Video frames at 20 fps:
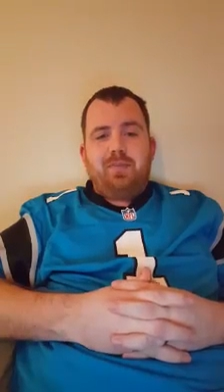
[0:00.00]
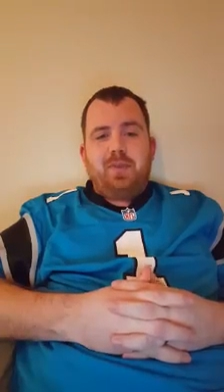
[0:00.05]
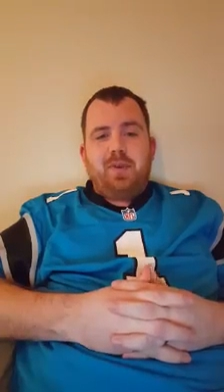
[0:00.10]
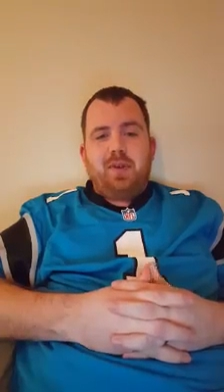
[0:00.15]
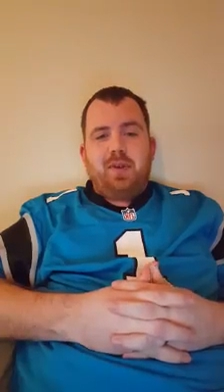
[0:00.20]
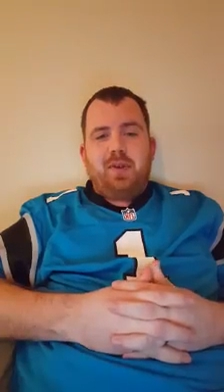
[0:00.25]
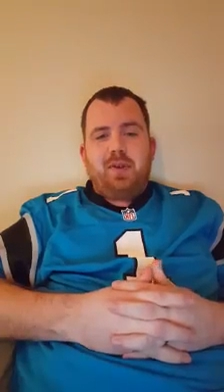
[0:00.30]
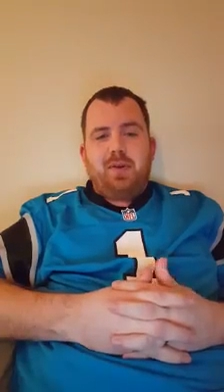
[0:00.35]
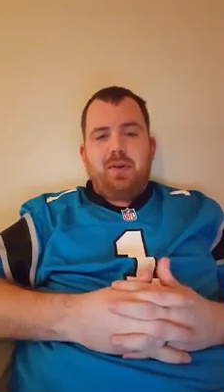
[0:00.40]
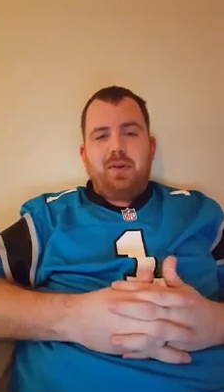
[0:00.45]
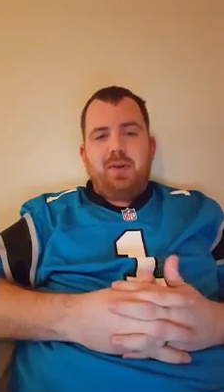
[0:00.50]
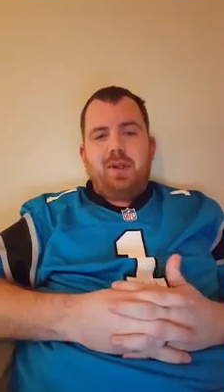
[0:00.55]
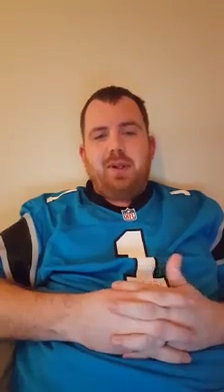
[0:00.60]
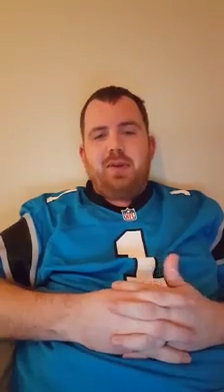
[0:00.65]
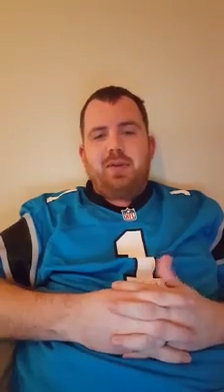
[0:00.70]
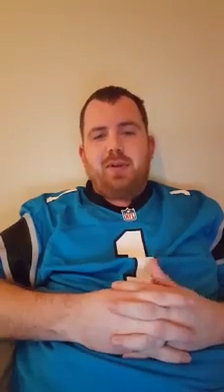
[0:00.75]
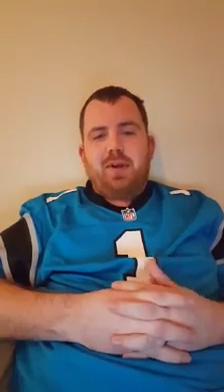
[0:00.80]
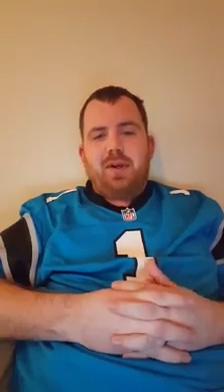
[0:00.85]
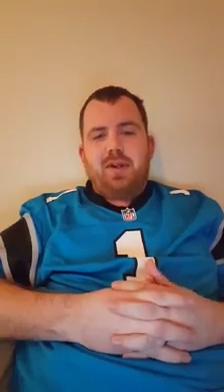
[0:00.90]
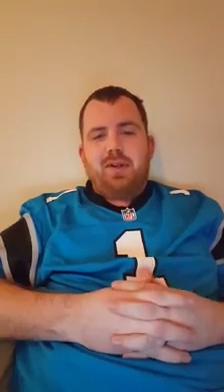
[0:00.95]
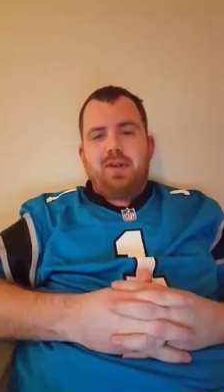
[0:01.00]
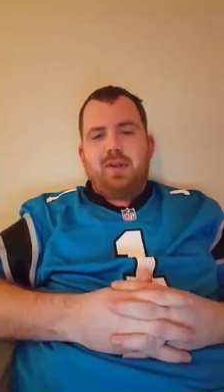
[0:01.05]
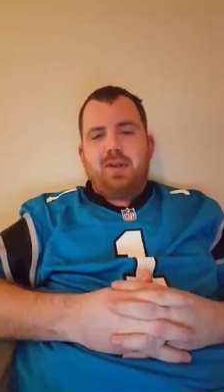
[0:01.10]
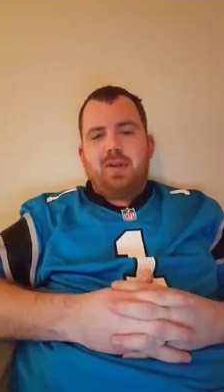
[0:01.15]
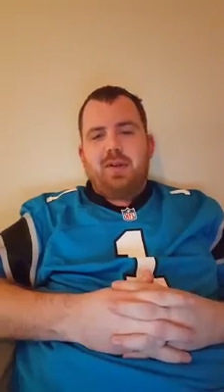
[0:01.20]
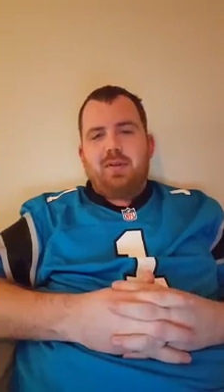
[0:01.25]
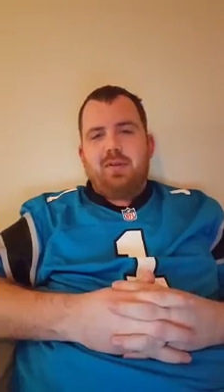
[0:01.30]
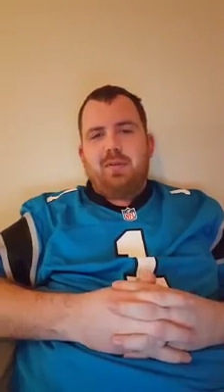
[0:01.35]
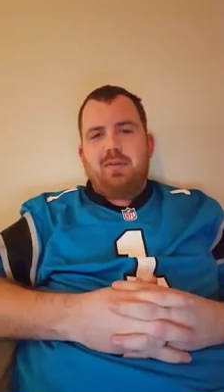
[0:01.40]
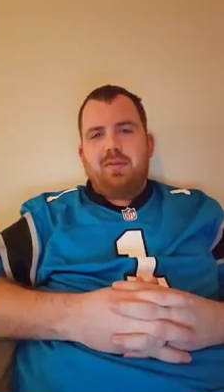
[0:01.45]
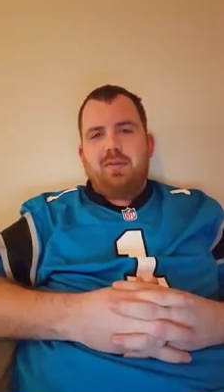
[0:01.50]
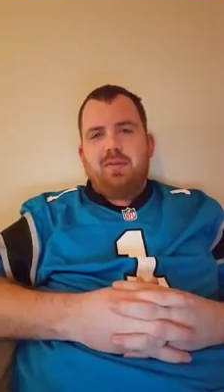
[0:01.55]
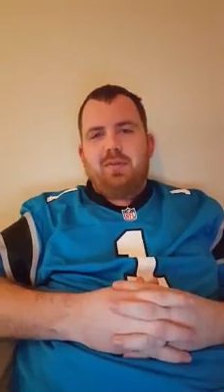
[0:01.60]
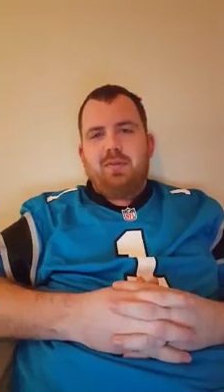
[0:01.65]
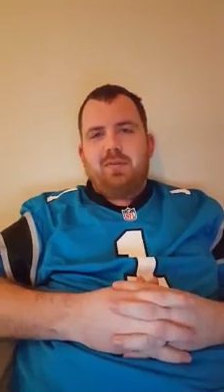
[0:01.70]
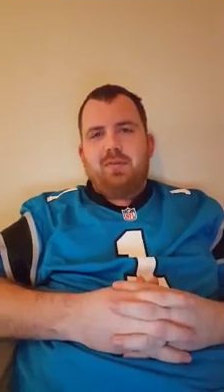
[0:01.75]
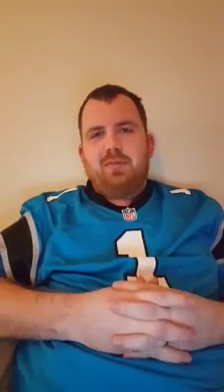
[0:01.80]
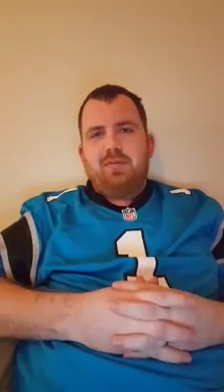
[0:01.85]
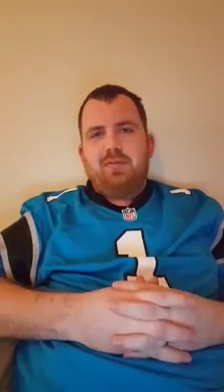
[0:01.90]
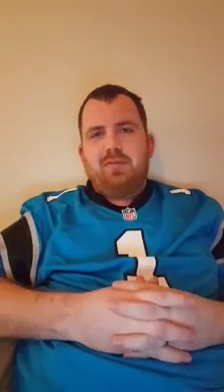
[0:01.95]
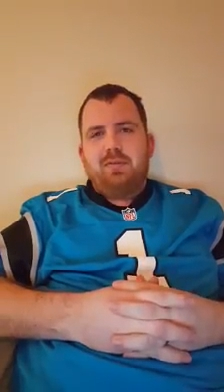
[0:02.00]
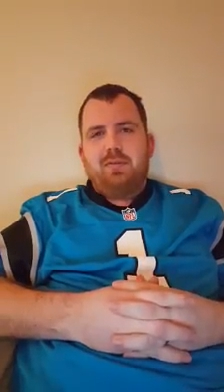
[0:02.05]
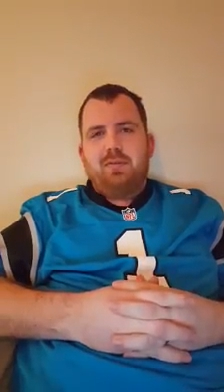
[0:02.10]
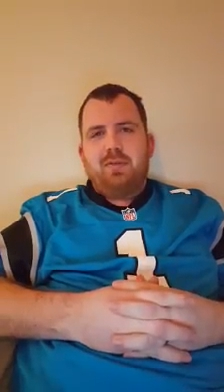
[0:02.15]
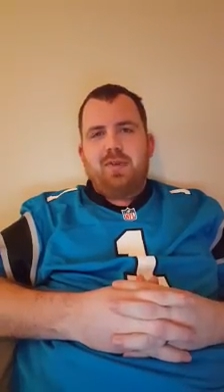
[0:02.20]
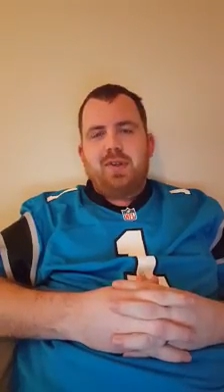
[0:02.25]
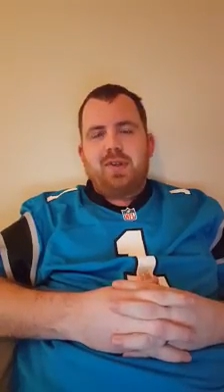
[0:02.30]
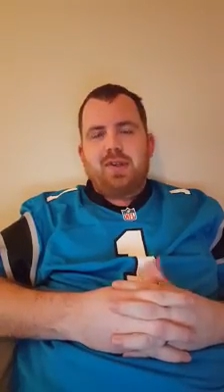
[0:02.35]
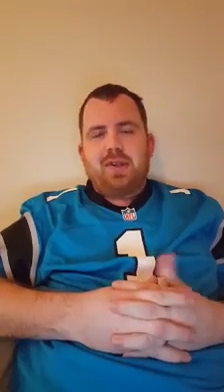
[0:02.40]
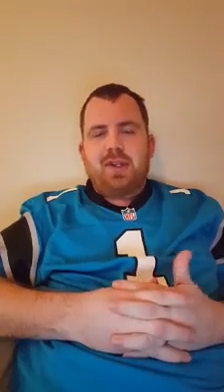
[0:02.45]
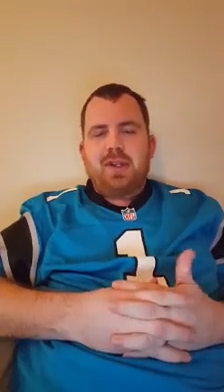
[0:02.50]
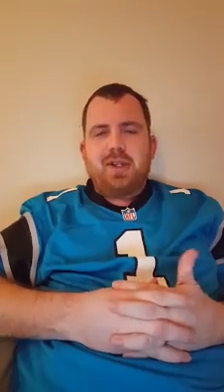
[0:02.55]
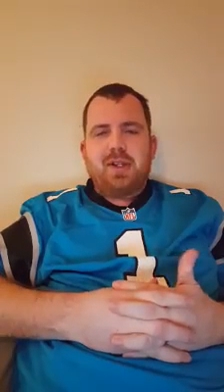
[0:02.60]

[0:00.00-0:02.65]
So he tries to physically